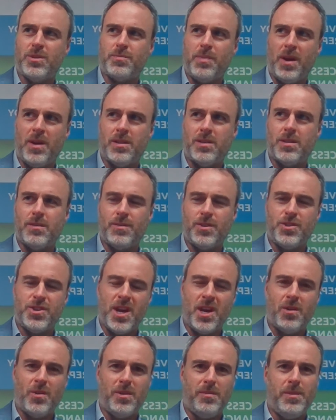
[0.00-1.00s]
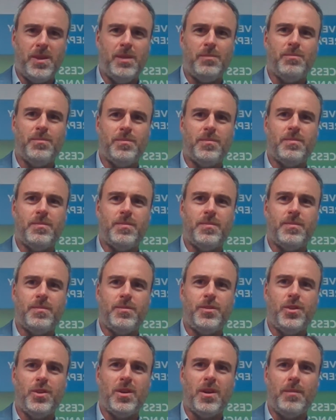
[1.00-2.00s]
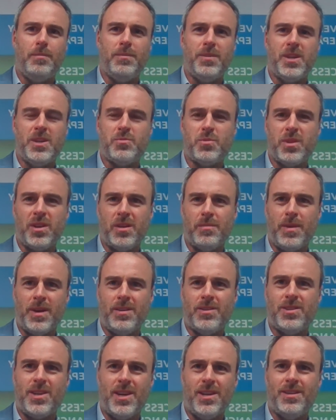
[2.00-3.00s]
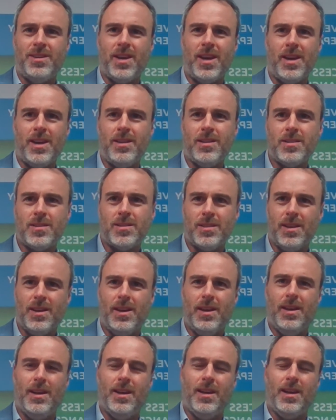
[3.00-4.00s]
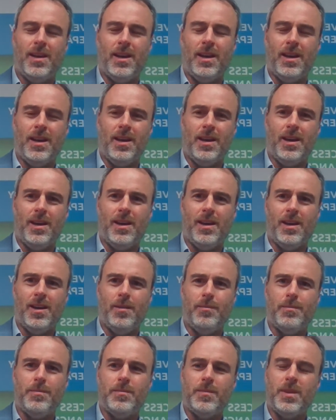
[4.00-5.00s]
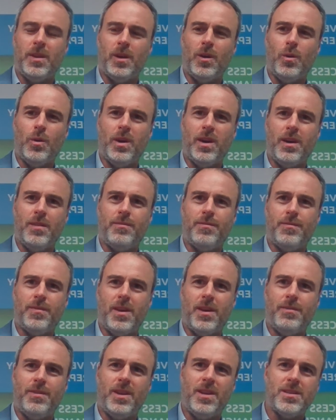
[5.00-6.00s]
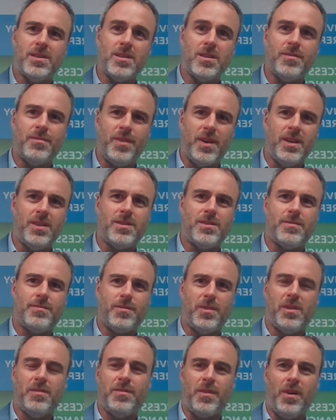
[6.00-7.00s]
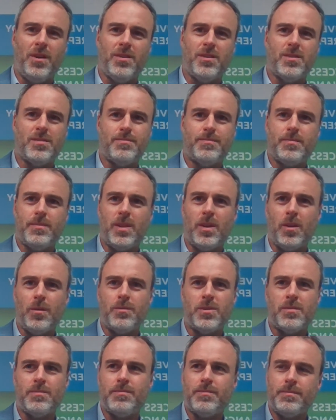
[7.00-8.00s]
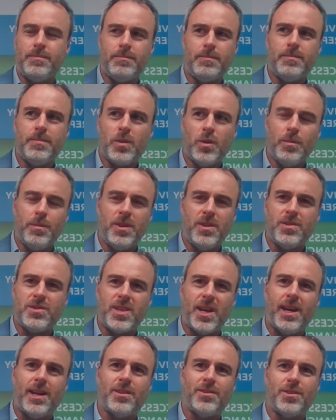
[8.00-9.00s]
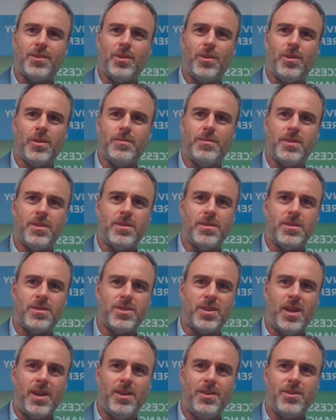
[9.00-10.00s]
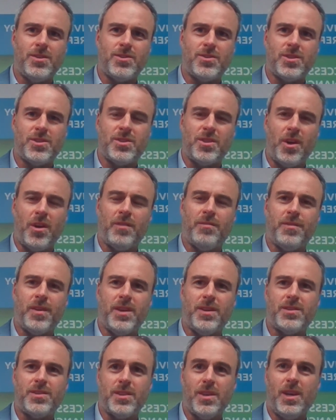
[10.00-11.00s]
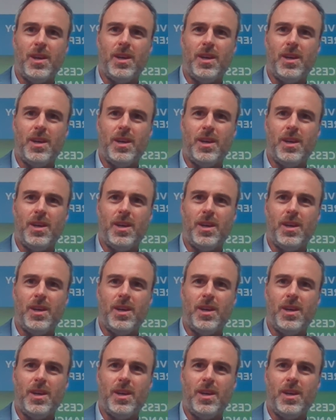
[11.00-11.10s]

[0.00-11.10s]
responsive and generally meet new companies within about 10 days. If it isn't a fit for the fund, could be the sector or the stage is just not a fit.